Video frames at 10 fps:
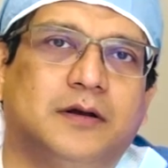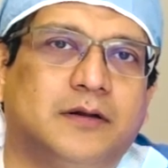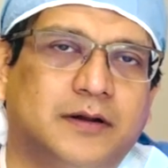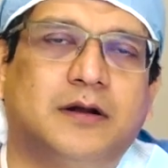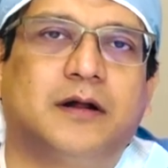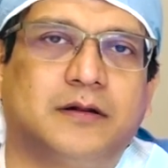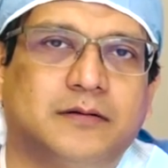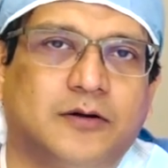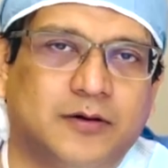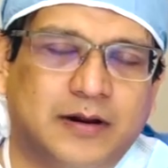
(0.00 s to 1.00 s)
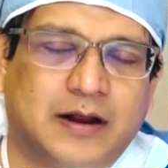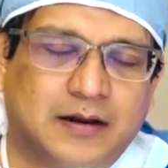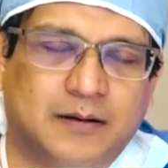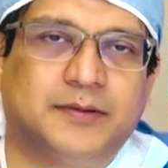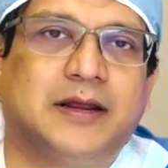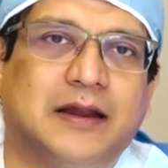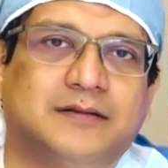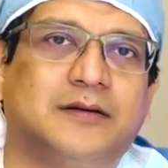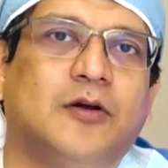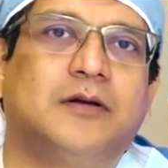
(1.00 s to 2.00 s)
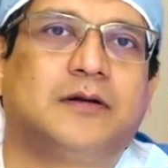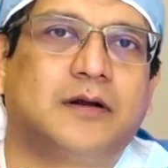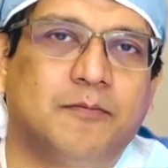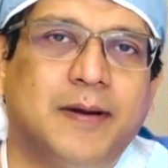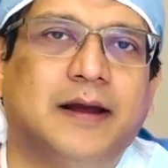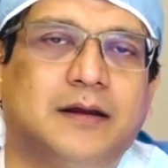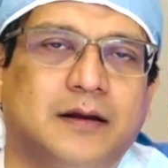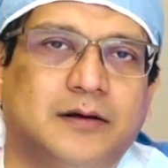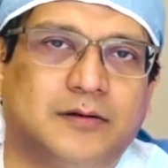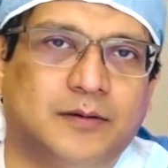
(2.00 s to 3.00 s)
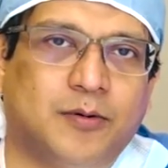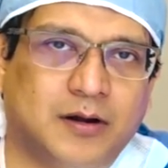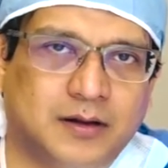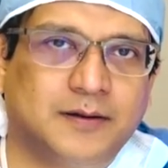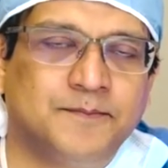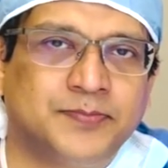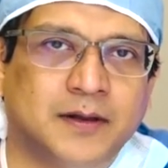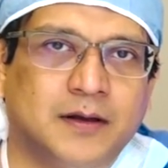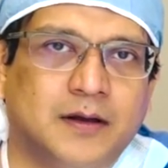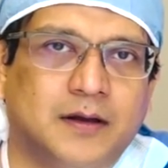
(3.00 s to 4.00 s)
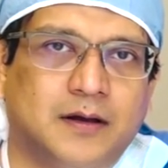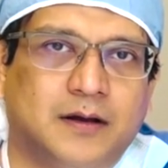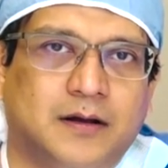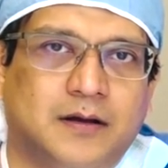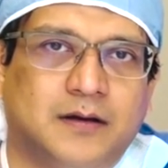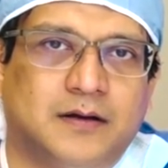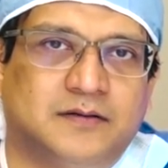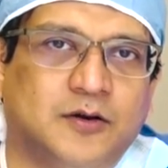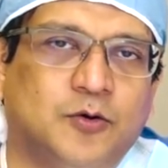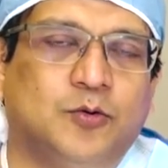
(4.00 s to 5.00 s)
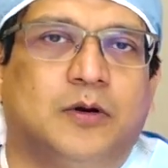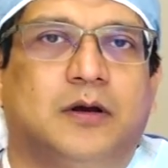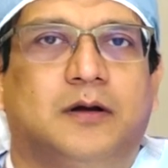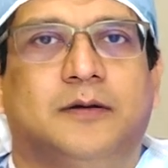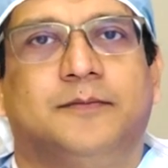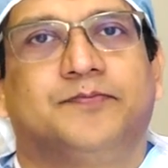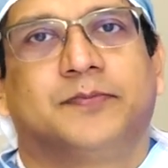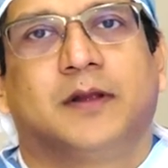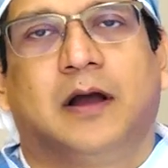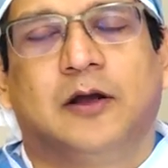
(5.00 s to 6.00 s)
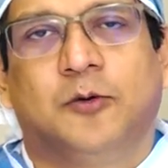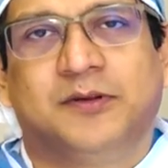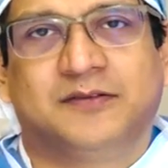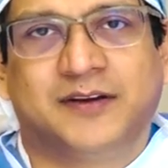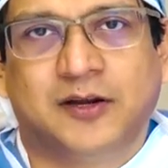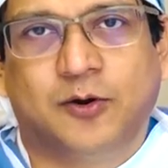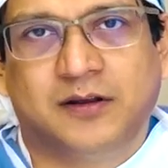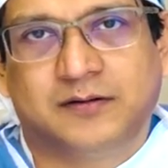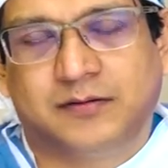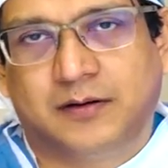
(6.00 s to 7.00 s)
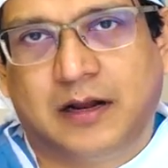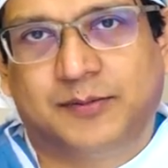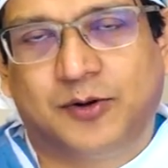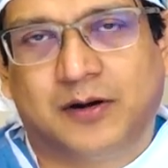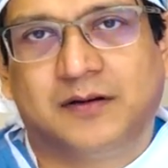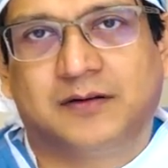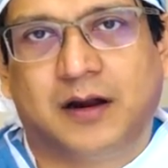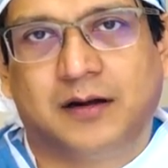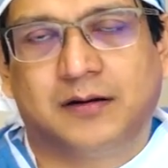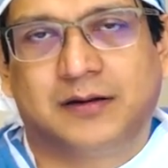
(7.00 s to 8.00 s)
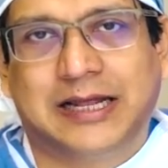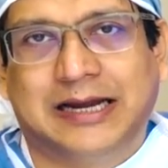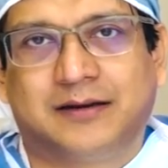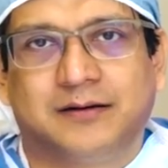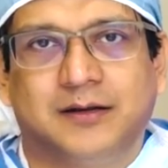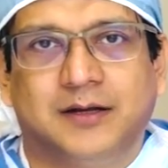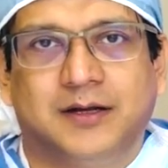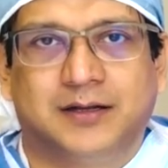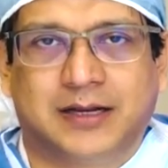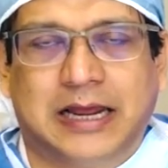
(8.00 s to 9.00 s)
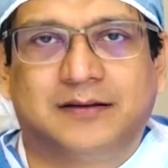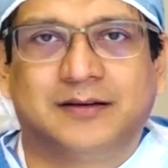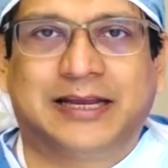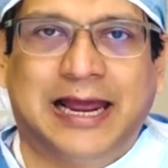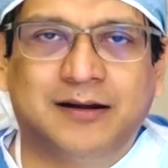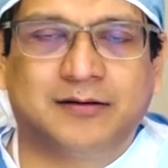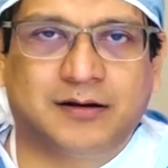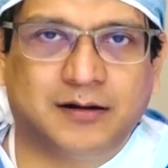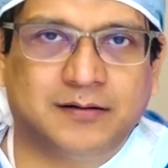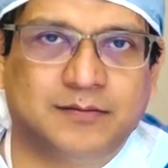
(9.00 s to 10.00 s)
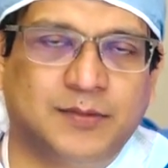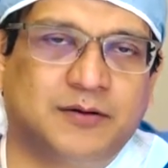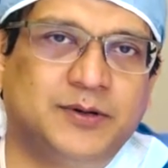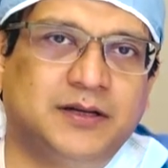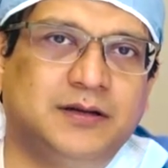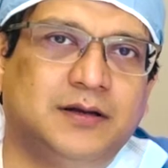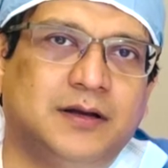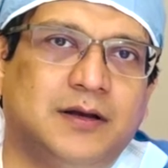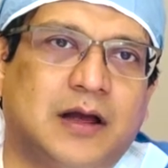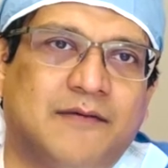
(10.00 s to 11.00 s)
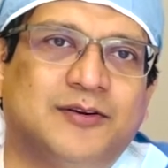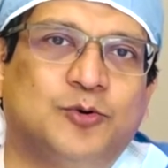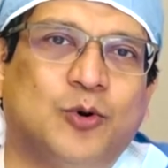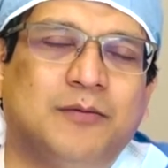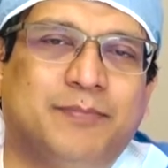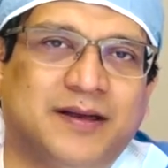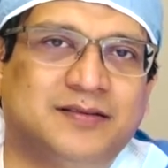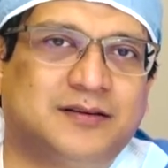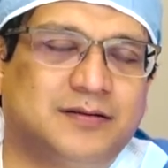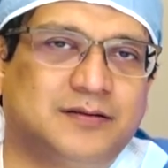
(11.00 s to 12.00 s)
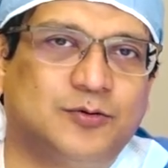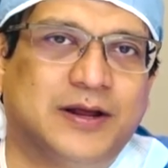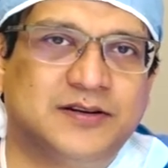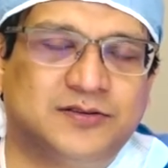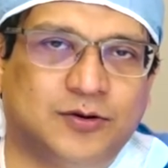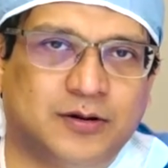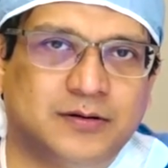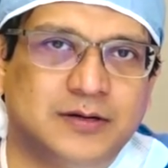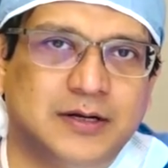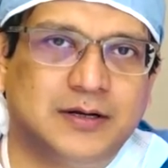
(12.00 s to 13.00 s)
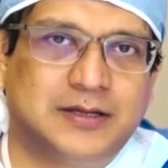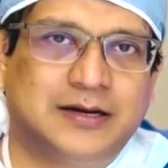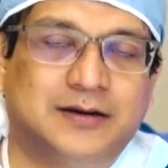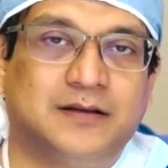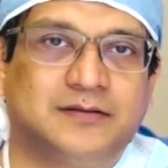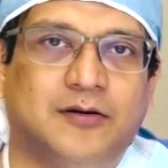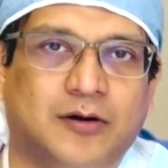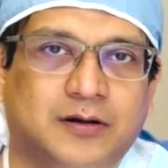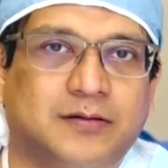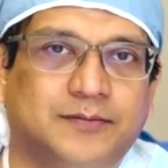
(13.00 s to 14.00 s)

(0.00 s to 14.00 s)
recur or have the cancer not come back into their body. So I hope this video has helped you understand that the cancer can recur, but we have to do our best to ensure that it does not.